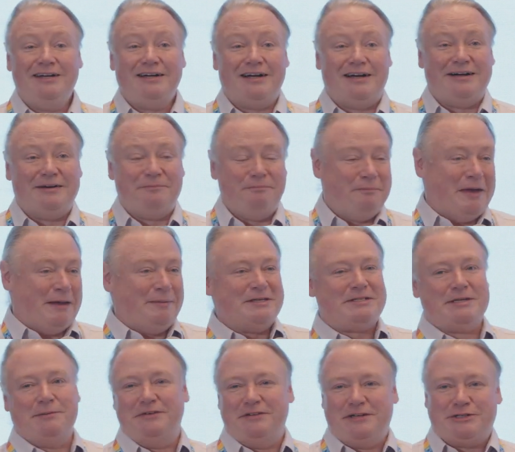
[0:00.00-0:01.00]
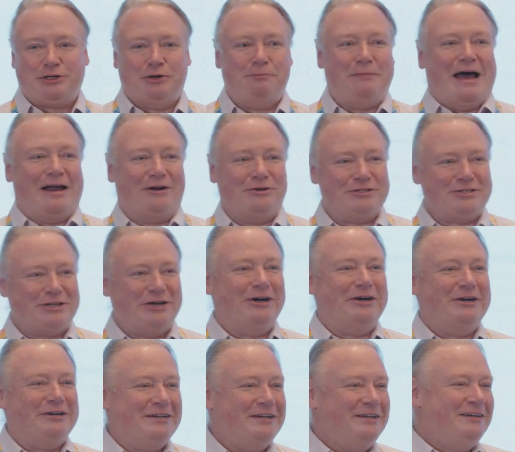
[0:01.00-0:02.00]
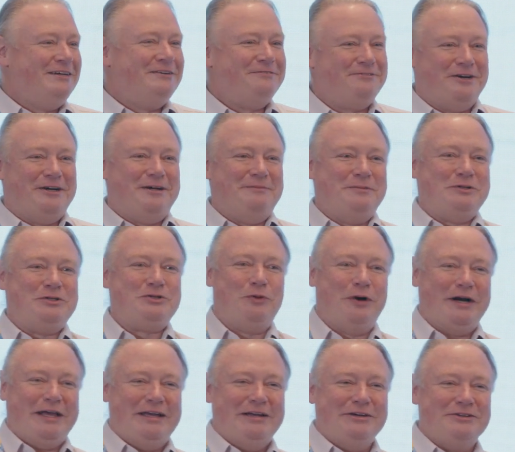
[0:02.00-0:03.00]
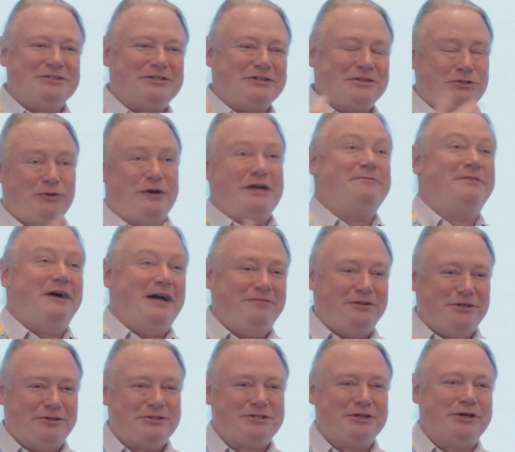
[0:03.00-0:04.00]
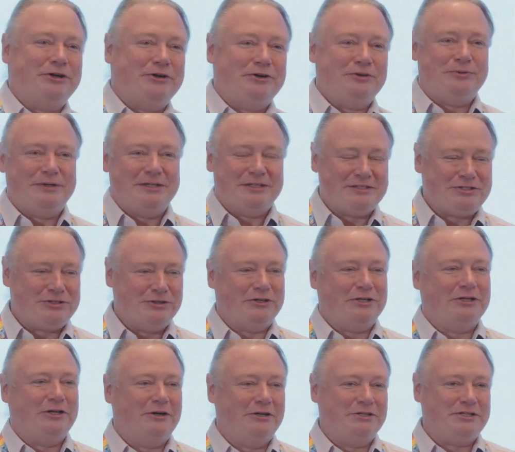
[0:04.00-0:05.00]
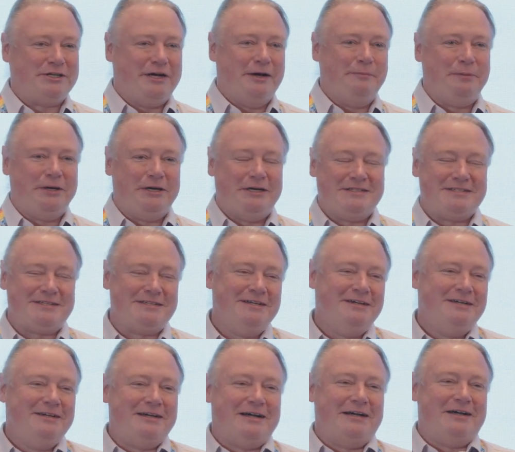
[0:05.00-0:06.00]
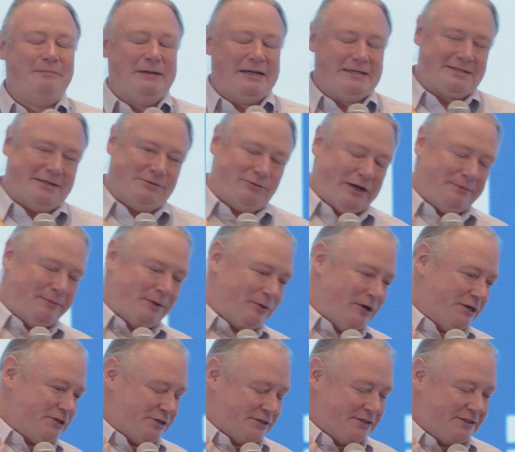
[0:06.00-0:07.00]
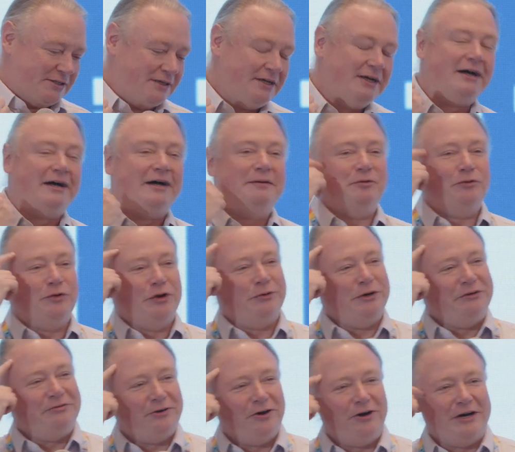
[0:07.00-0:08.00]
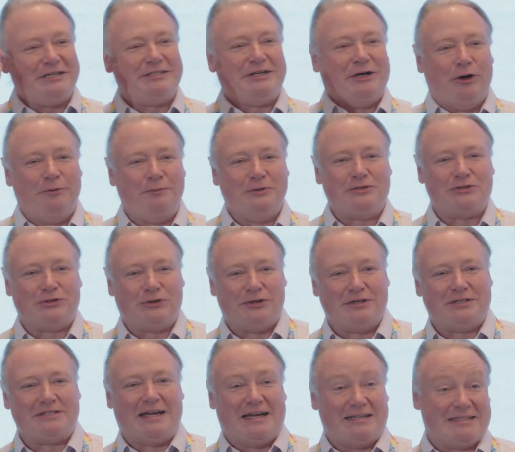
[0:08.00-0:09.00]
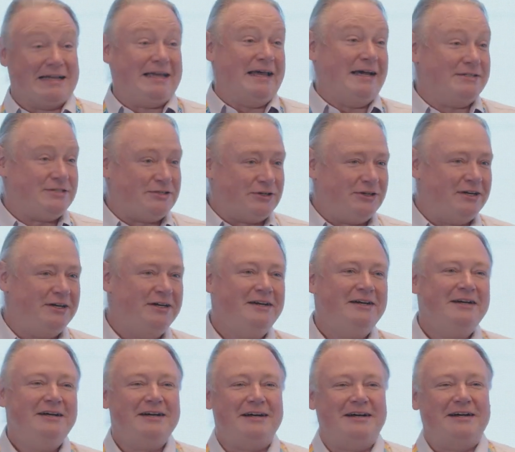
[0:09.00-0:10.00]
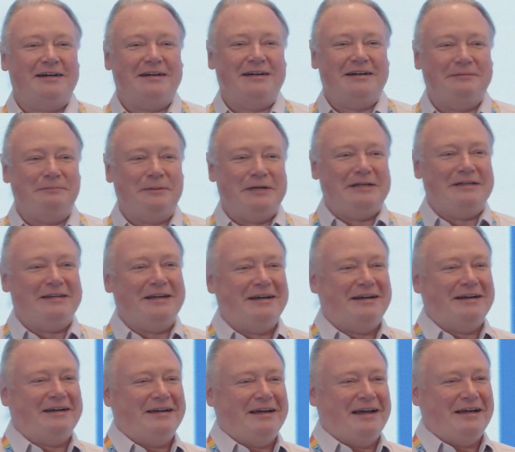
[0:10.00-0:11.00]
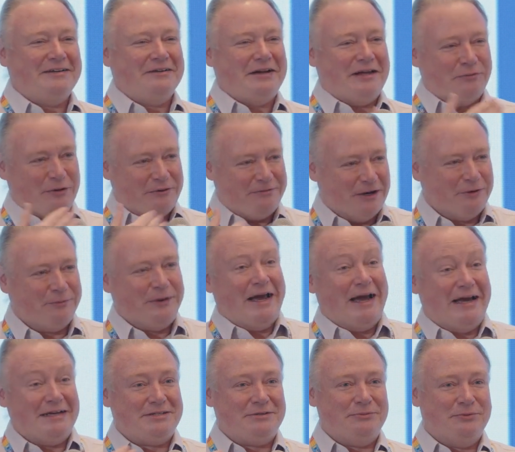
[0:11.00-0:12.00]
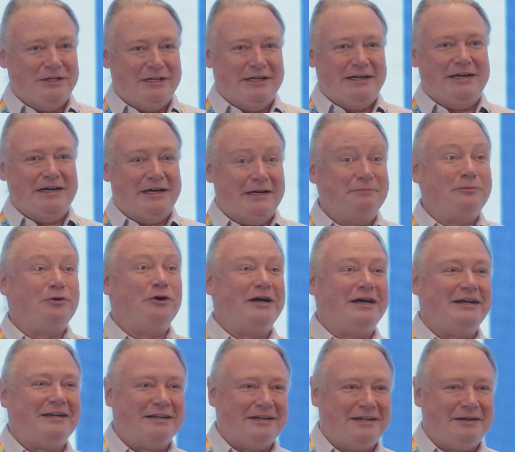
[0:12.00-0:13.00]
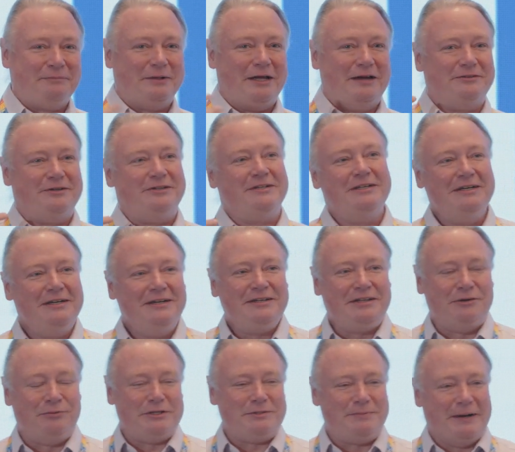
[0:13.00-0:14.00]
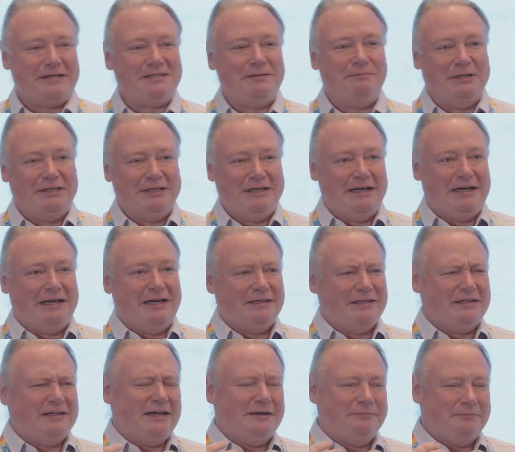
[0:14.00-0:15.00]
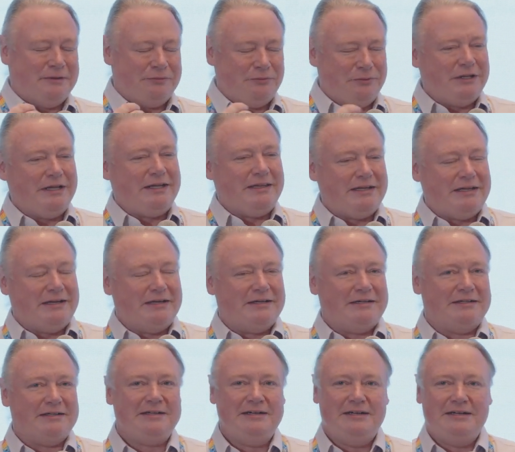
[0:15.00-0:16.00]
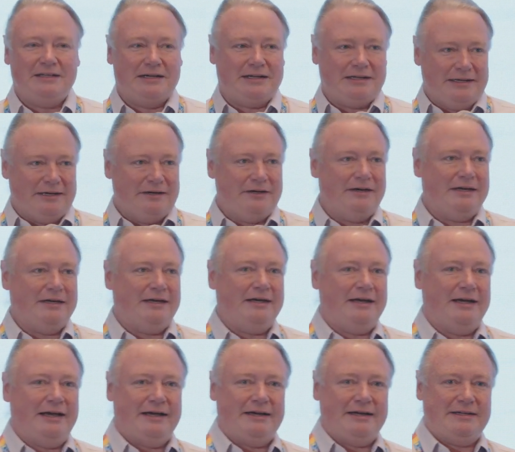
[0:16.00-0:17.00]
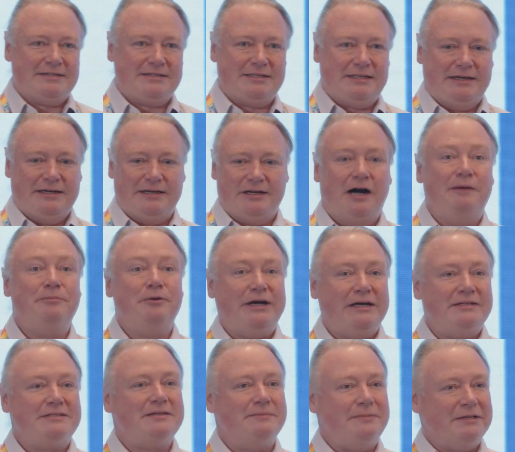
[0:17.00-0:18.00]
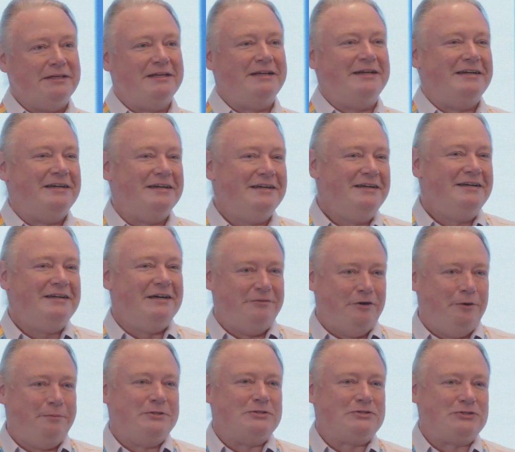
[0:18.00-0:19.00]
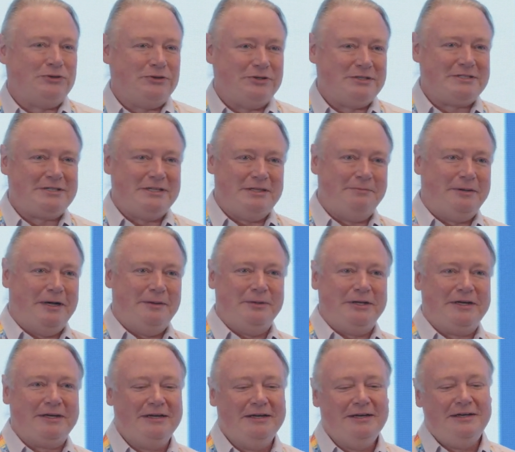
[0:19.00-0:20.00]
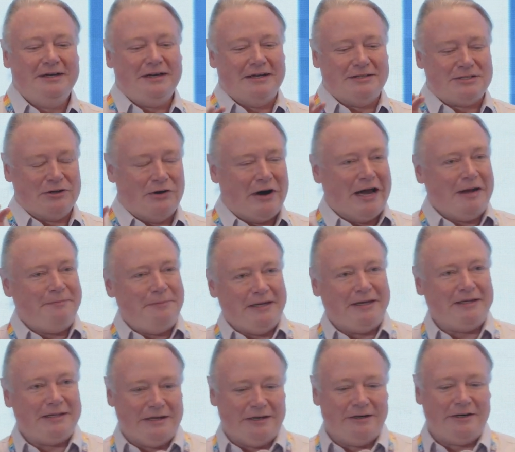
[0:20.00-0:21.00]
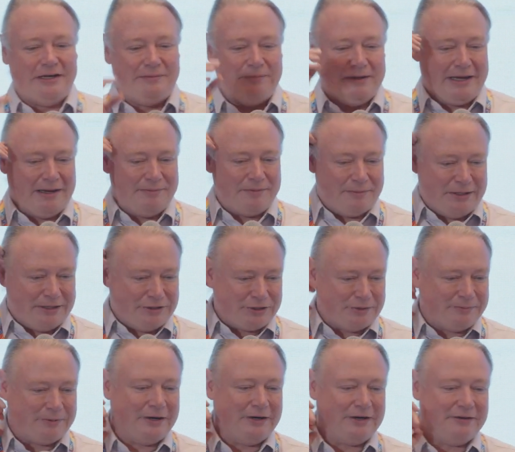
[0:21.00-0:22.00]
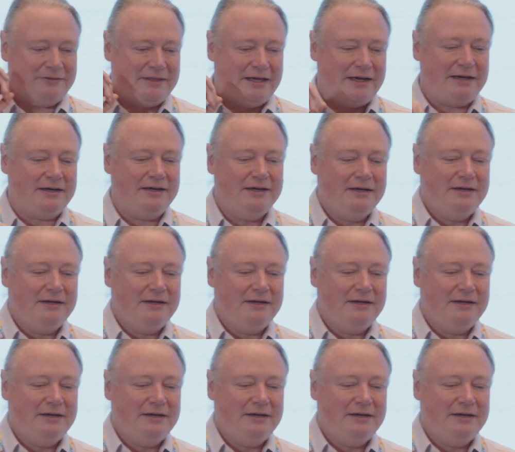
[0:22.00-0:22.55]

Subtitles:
Maybe some of us are battle scarred from 25 years ago when certain large companies based in Redmond, Washington were referring to open source as a cancer, and we felt we had to really upgrade and up-level the respectability but really the clarity and the comprehensibility of open source to the public, and so IP clarity became a major part of that.